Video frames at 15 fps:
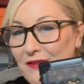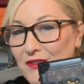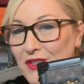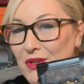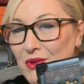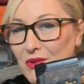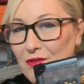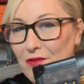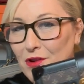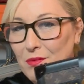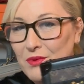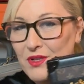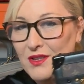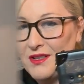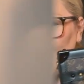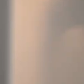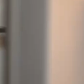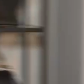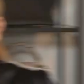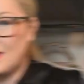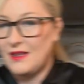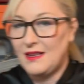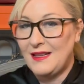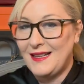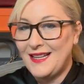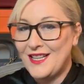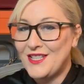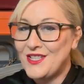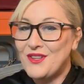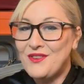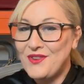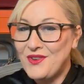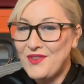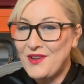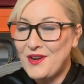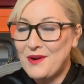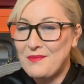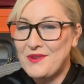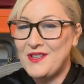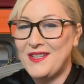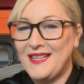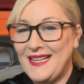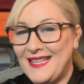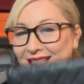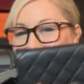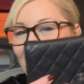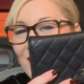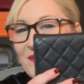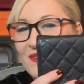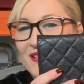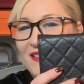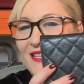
two other options. So another option is this one.